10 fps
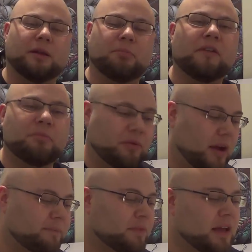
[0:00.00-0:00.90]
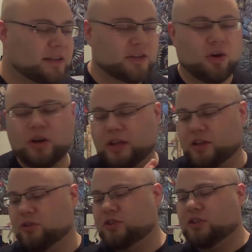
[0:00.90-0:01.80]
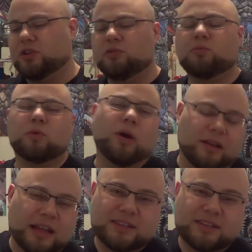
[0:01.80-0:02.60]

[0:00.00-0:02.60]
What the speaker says: above me, right? So you require less